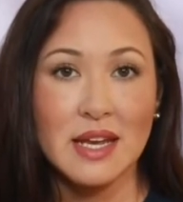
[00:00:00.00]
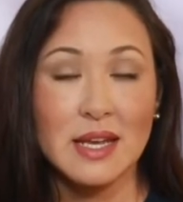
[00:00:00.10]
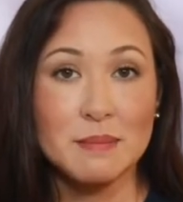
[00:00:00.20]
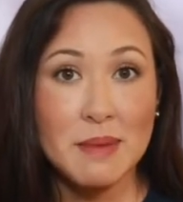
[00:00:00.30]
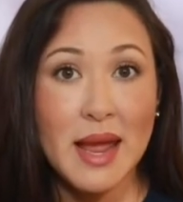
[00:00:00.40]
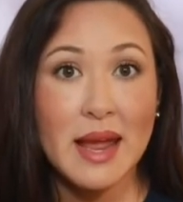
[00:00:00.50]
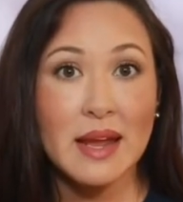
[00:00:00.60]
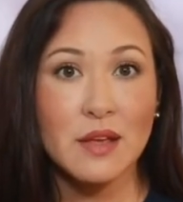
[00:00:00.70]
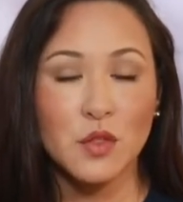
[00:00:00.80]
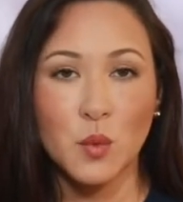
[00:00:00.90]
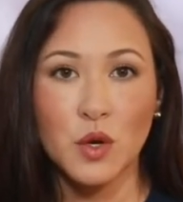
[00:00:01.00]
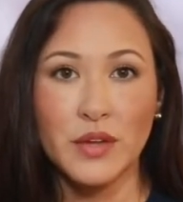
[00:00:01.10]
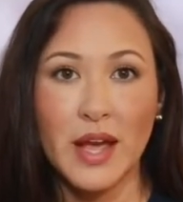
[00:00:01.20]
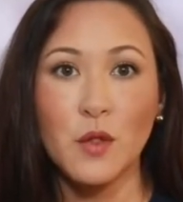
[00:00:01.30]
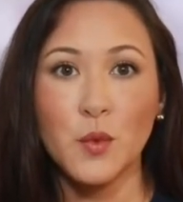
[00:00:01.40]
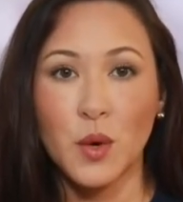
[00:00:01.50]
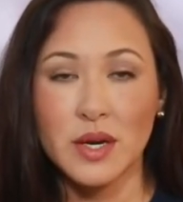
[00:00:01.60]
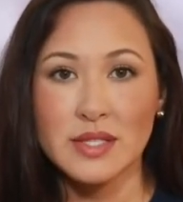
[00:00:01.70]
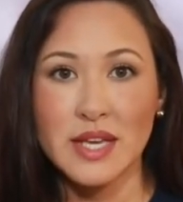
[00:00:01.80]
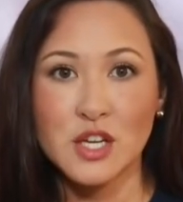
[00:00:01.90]
In May, the World Health
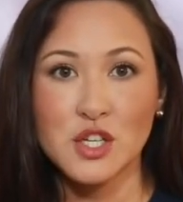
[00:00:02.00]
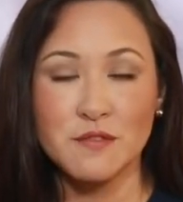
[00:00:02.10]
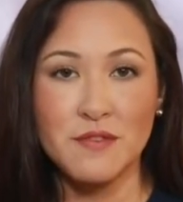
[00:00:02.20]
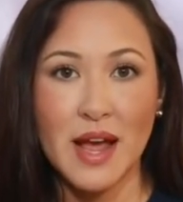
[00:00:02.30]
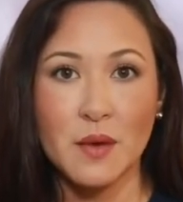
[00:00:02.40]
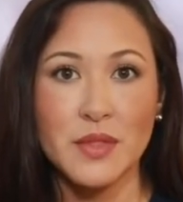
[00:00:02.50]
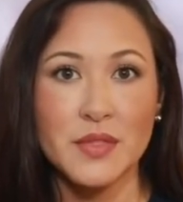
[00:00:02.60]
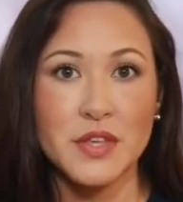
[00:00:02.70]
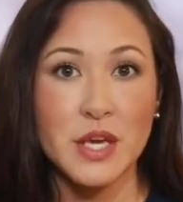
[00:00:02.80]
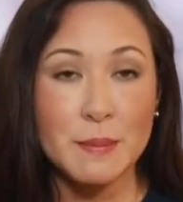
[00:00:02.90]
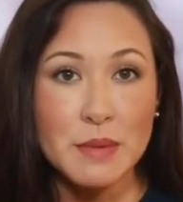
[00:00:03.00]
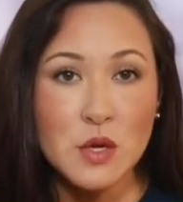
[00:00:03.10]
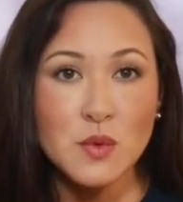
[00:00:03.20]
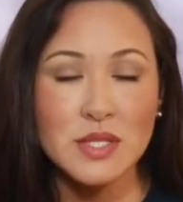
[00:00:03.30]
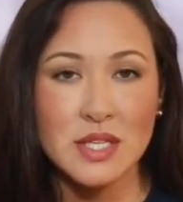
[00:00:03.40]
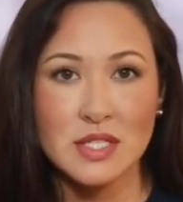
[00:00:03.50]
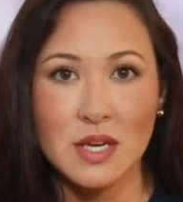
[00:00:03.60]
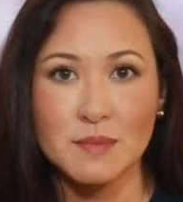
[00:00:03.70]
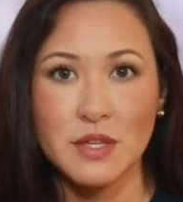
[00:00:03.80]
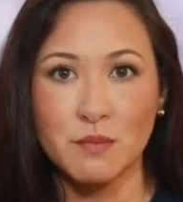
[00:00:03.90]
Organization found that the immune
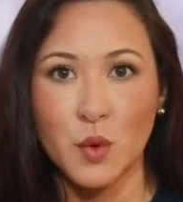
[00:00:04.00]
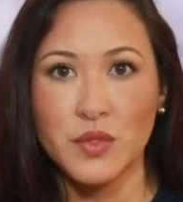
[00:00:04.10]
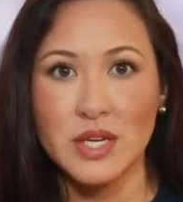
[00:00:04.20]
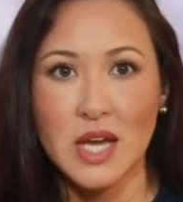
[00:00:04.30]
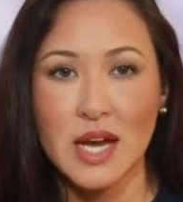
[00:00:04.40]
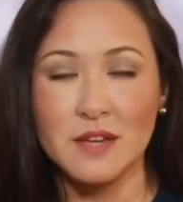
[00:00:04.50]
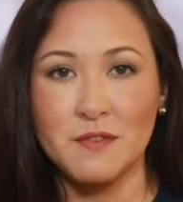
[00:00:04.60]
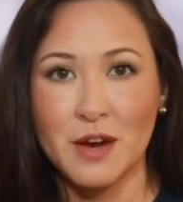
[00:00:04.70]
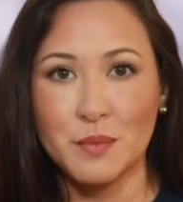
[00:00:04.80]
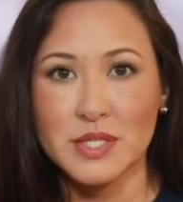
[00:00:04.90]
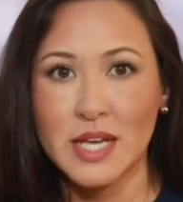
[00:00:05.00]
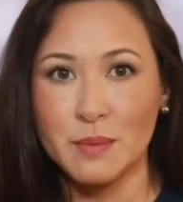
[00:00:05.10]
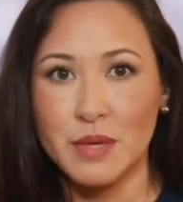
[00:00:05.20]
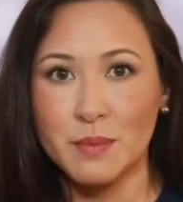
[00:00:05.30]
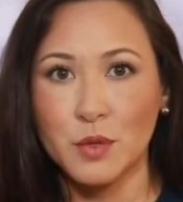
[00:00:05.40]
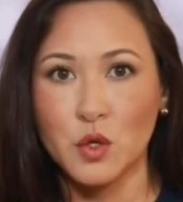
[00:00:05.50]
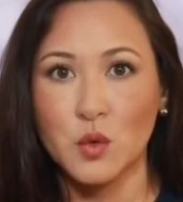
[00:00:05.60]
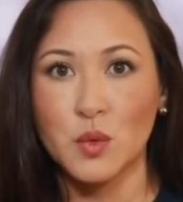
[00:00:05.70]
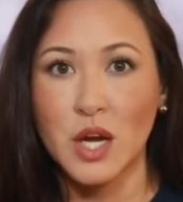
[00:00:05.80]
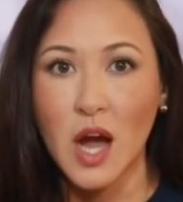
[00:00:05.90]
systems of more than 95% of people
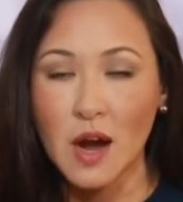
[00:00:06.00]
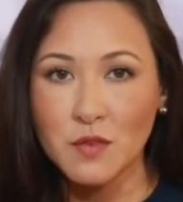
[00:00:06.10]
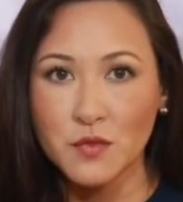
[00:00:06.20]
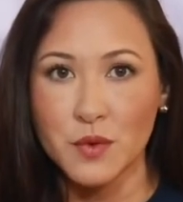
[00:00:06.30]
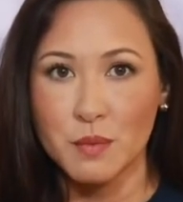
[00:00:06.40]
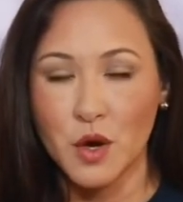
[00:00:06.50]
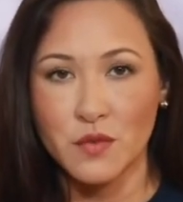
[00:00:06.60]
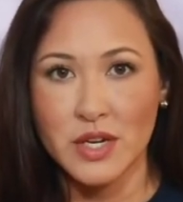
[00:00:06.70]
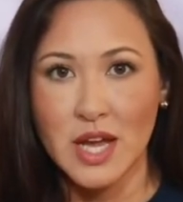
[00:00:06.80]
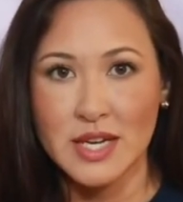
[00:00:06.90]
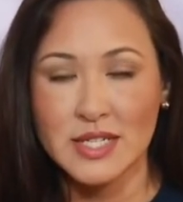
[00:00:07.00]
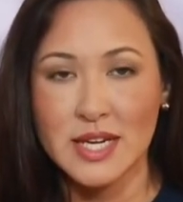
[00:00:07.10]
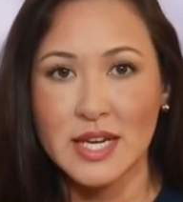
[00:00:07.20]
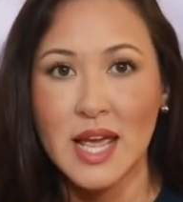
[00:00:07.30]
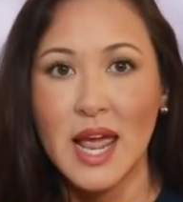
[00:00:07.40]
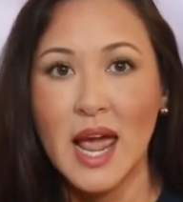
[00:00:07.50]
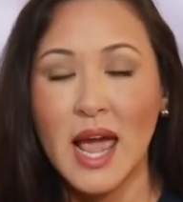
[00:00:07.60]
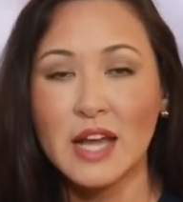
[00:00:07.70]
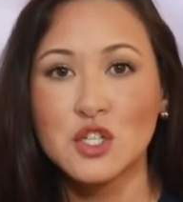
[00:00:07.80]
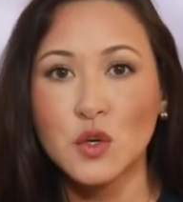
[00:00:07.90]
who recovered from COVID-19
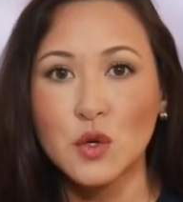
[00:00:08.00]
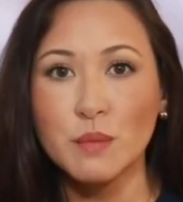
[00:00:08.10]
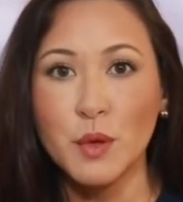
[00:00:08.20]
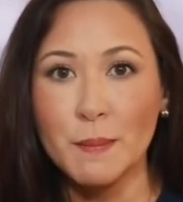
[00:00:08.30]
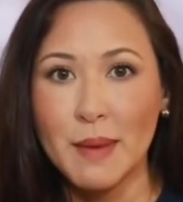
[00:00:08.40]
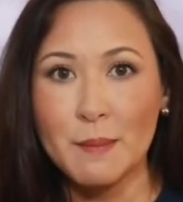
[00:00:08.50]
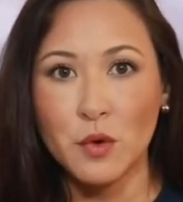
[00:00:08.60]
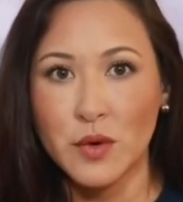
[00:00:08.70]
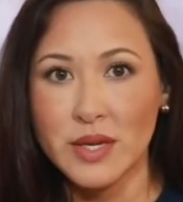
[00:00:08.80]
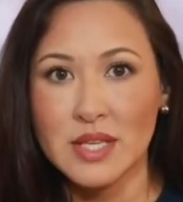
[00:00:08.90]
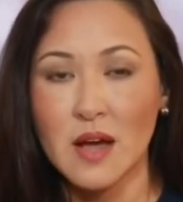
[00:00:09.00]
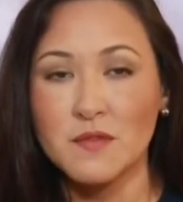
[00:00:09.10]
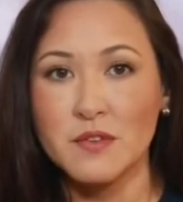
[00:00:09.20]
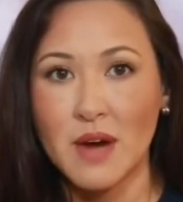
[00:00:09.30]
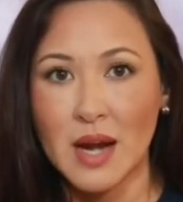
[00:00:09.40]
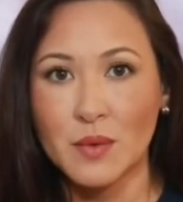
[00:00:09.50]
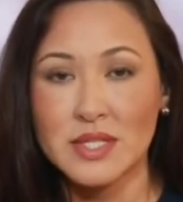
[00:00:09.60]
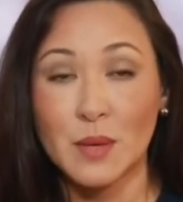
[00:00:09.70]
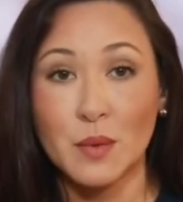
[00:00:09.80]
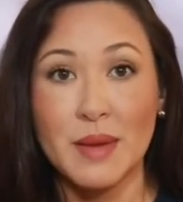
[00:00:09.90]
had durable memories of the virus
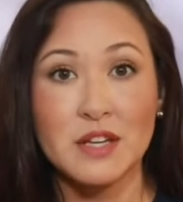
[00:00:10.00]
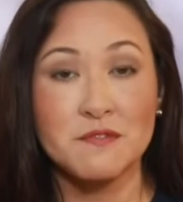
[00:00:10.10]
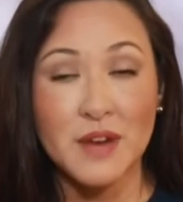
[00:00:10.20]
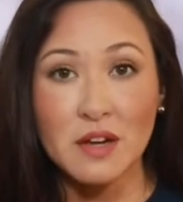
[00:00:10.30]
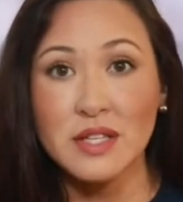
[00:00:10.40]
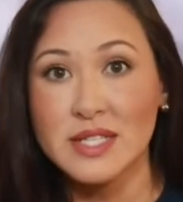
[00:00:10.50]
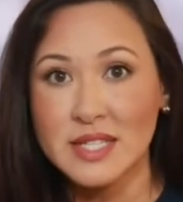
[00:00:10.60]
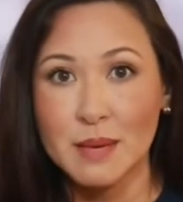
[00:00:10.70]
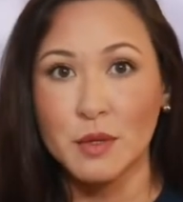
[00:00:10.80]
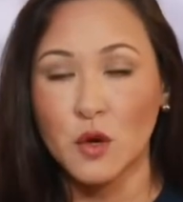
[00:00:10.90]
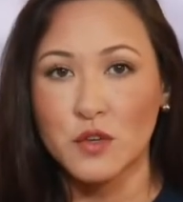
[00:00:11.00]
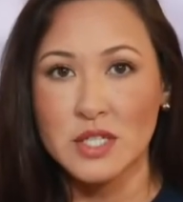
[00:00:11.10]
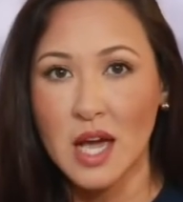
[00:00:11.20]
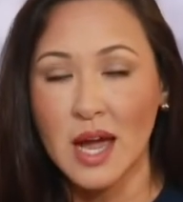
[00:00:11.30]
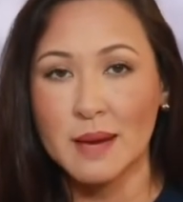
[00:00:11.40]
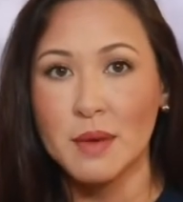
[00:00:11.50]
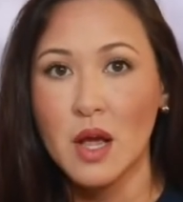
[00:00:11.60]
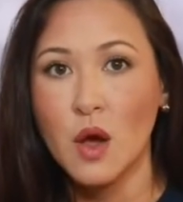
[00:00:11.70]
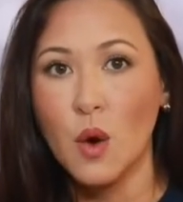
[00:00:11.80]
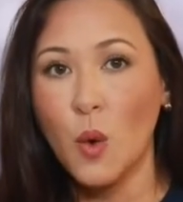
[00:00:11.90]
that remained fairly stable over time,
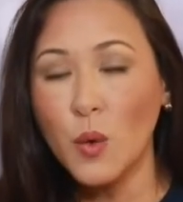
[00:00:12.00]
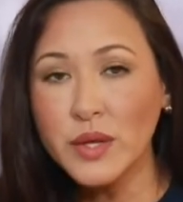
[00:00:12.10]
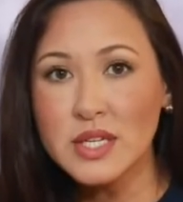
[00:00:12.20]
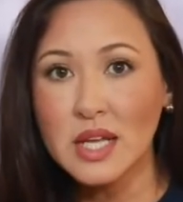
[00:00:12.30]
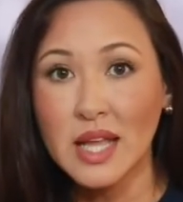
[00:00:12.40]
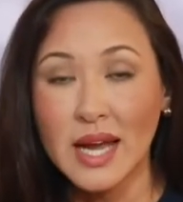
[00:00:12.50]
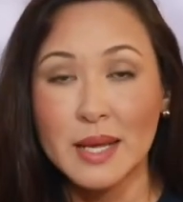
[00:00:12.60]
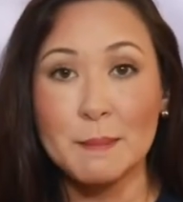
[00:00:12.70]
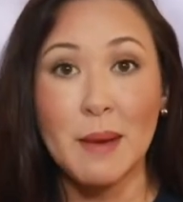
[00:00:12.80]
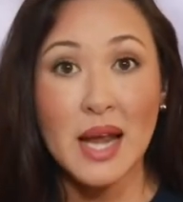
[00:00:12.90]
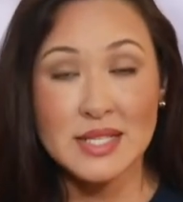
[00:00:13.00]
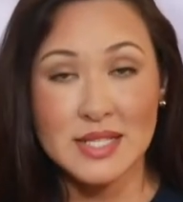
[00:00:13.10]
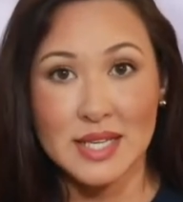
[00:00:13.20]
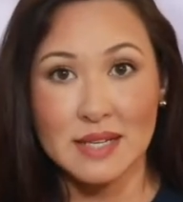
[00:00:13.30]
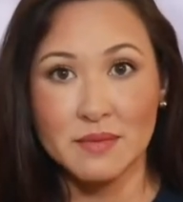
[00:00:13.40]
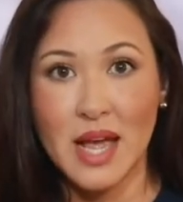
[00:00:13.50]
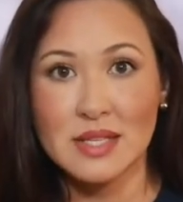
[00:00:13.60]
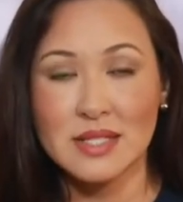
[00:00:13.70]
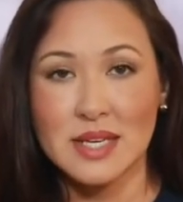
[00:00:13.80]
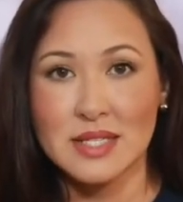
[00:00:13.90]
only declining modestly
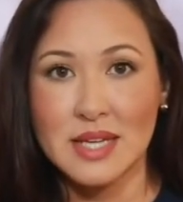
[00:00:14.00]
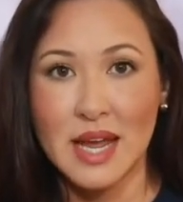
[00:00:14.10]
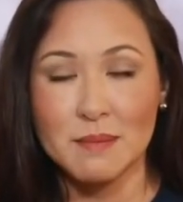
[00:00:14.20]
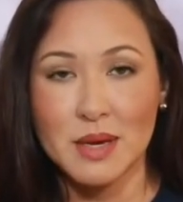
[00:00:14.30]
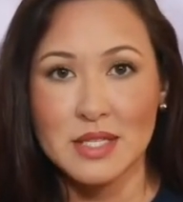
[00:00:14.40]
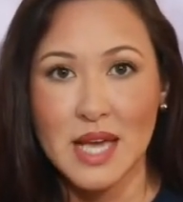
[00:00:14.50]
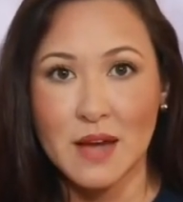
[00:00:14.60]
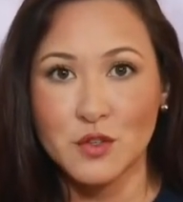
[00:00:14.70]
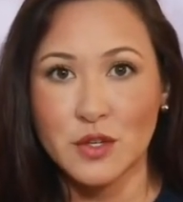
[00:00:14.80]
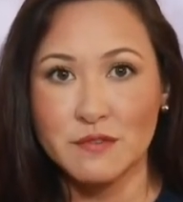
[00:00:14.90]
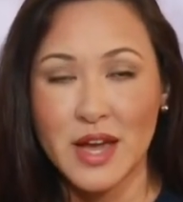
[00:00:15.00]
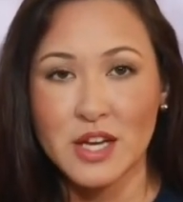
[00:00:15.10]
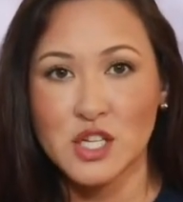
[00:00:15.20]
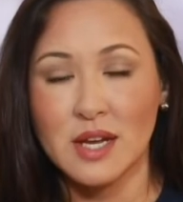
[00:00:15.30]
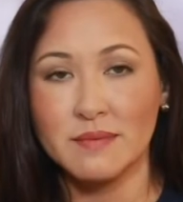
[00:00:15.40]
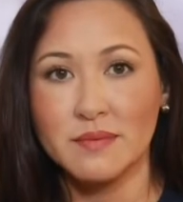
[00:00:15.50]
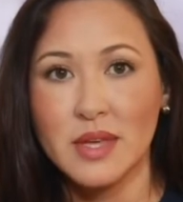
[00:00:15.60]
at 6 to 8 months after infection.